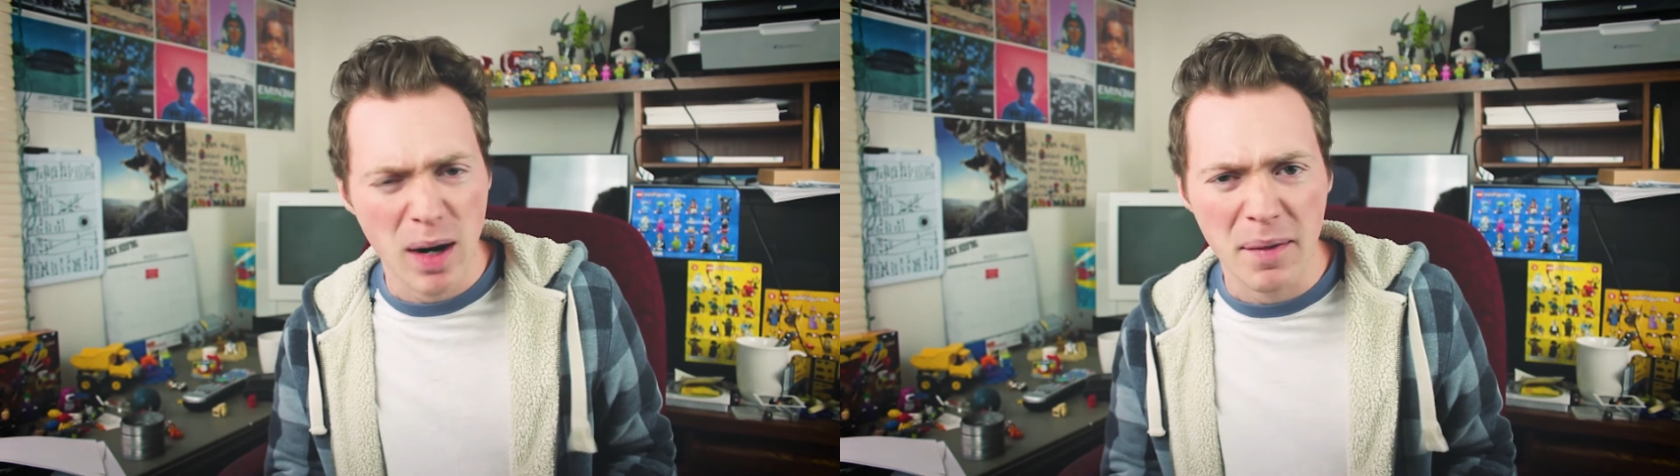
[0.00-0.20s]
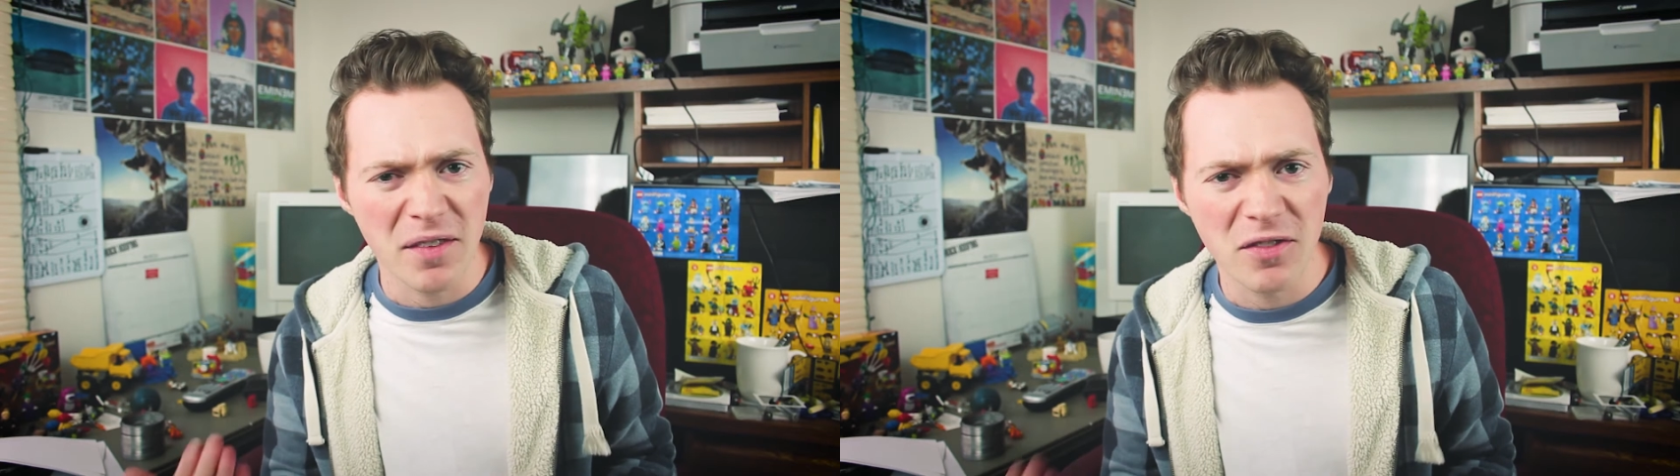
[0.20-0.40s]

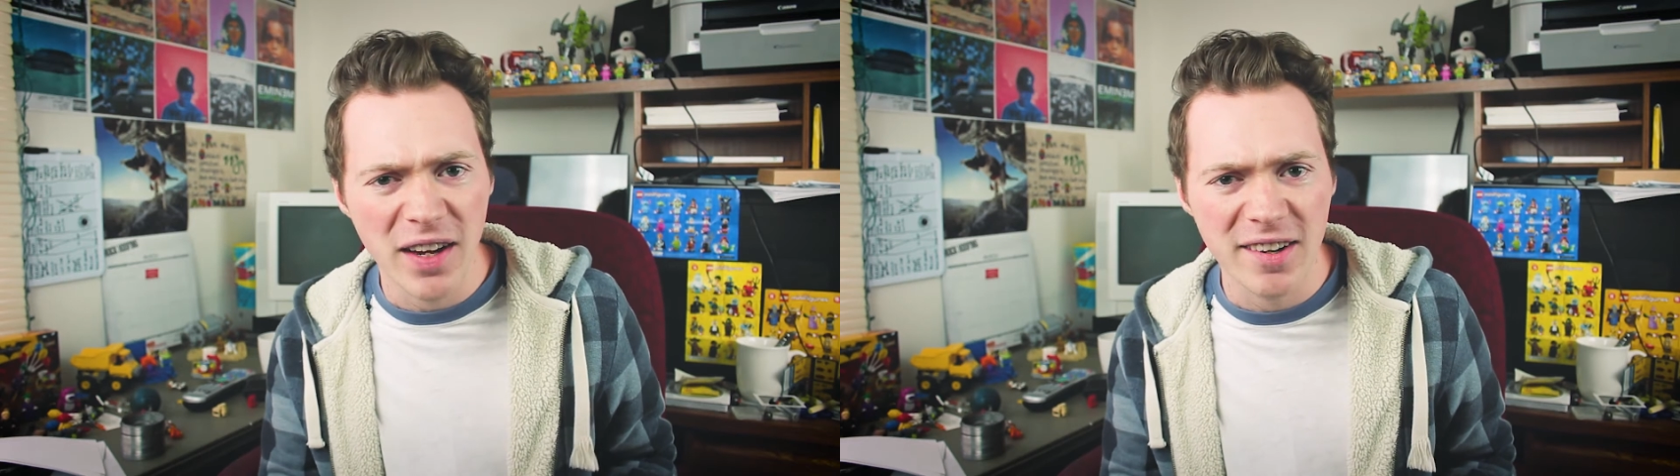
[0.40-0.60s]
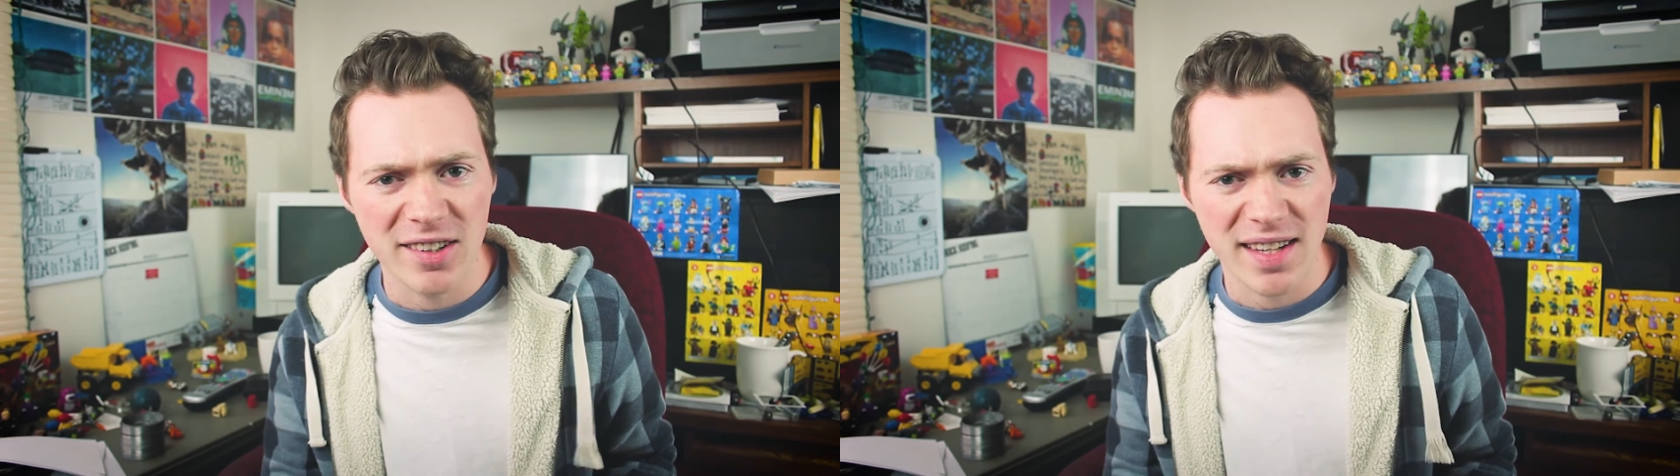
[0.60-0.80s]
prominent
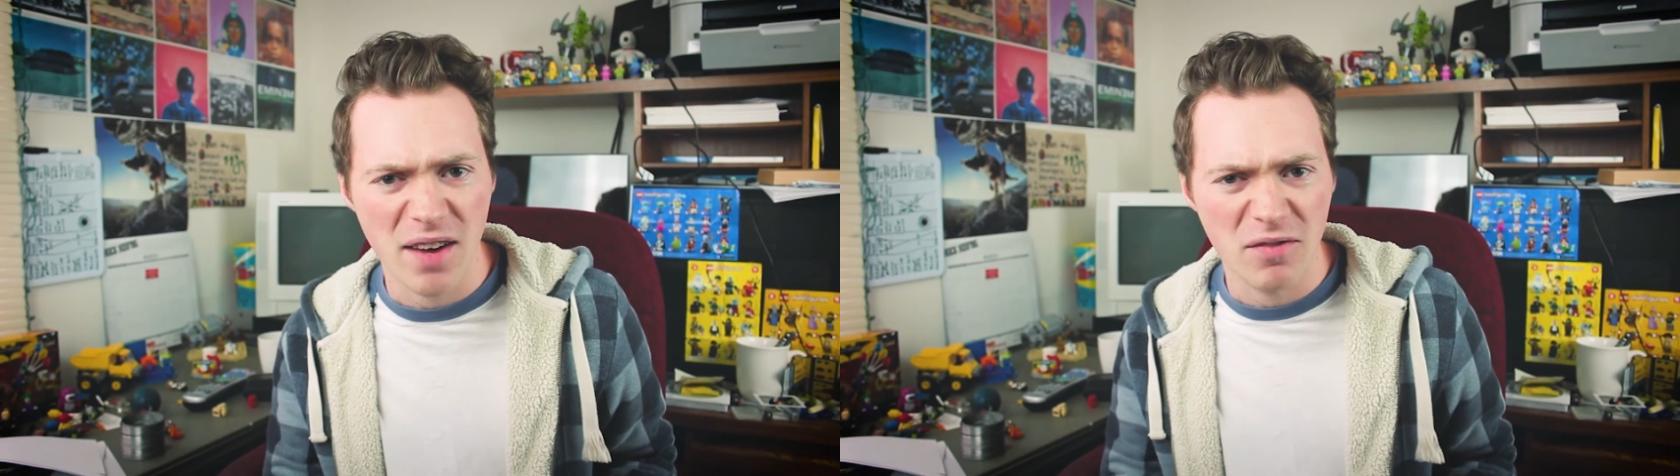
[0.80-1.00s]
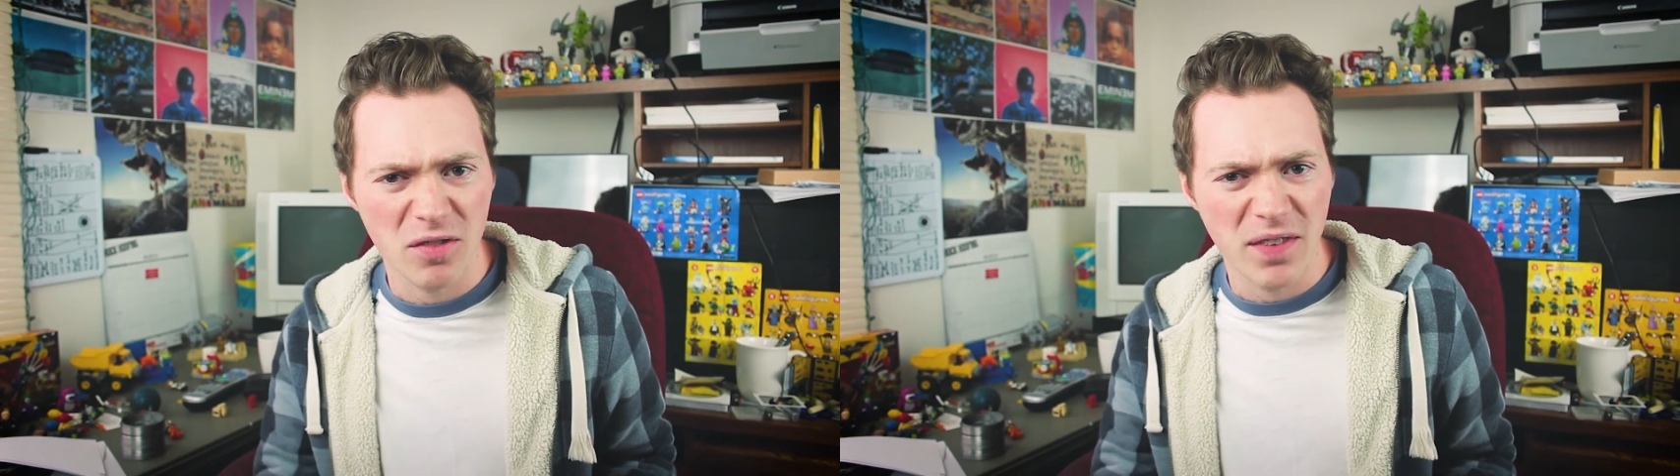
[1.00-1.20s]
figures
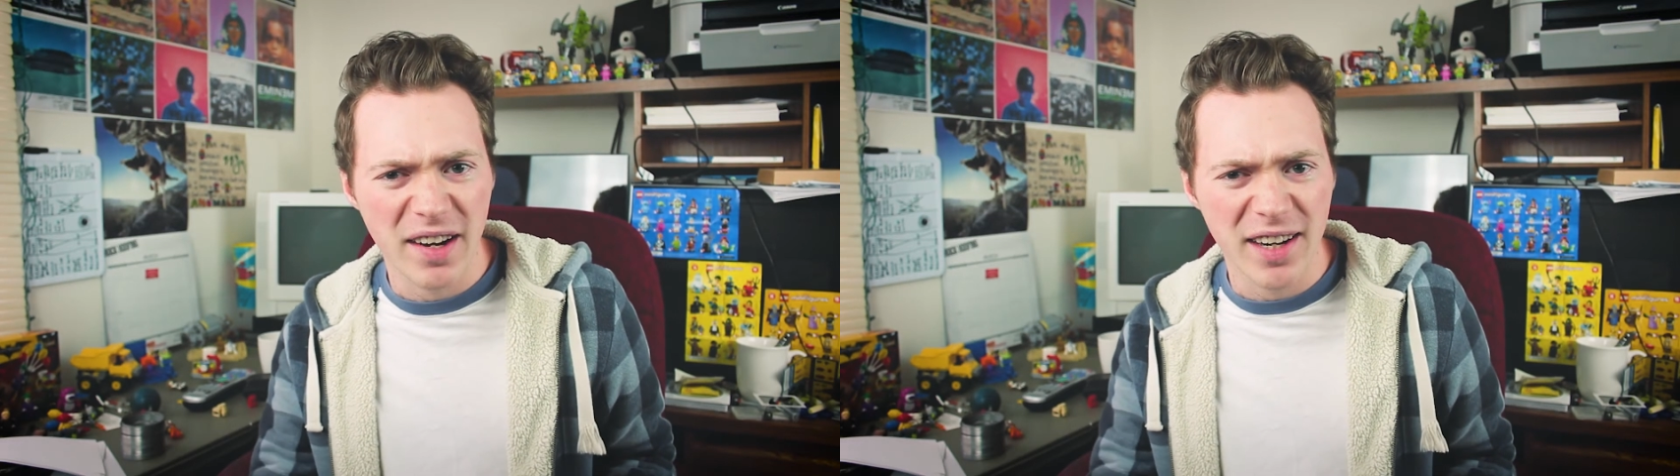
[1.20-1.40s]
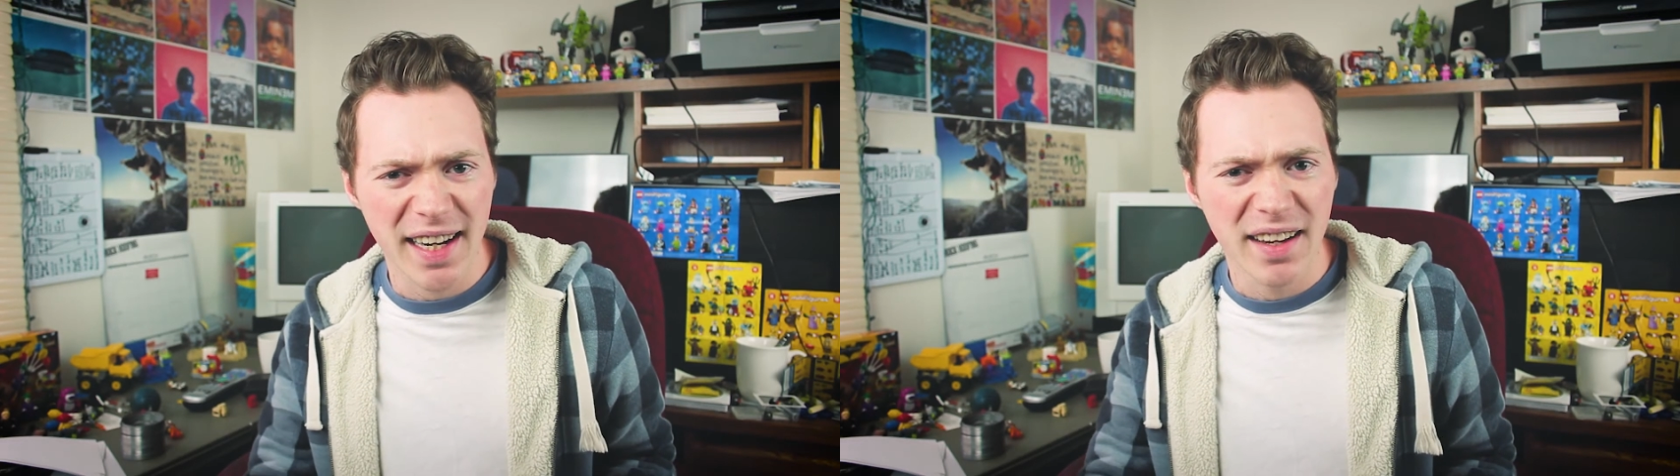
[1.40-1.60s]
come from
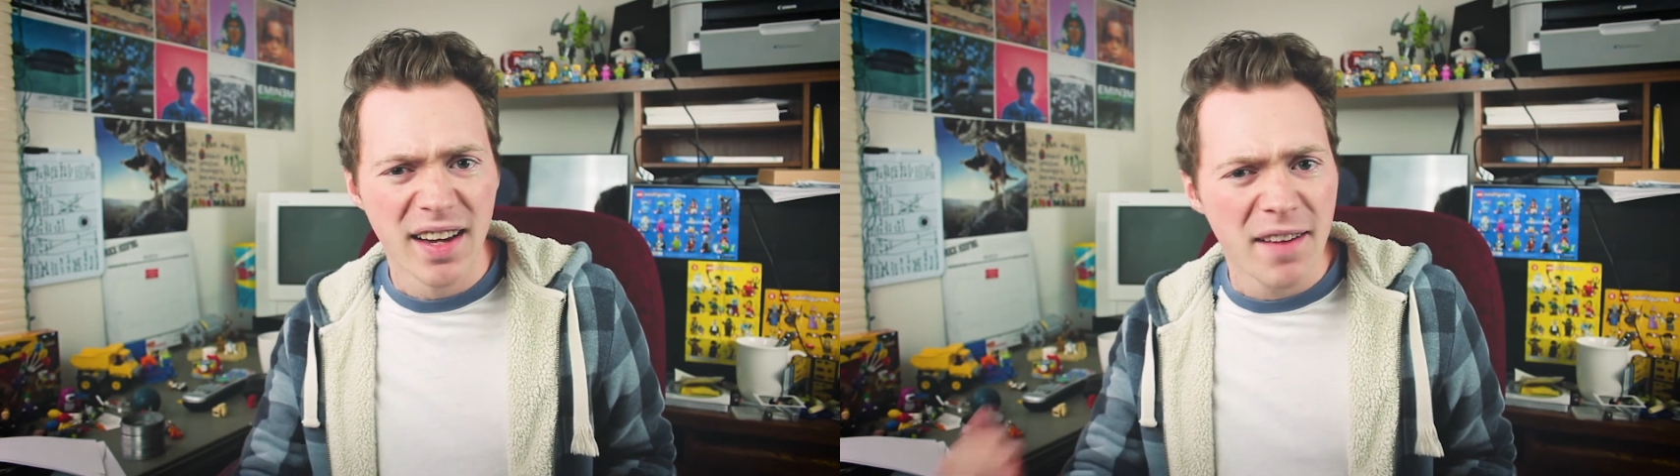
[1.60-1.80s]
very,